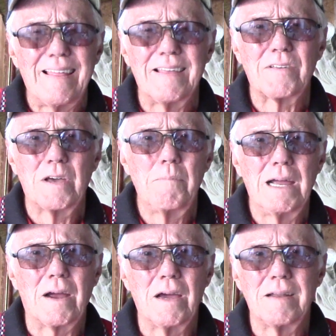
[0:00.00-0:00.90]
this could
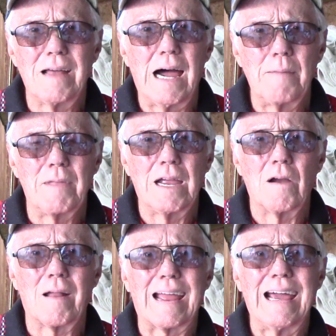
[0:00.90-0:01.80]
be a good time of the
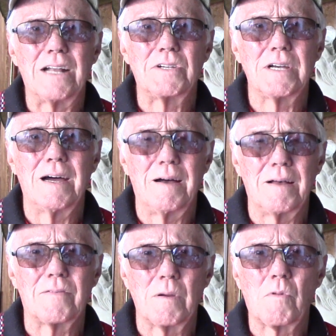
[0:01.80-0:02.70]
year to catch
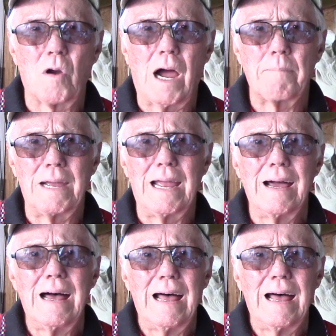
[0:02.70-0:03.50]
some crappie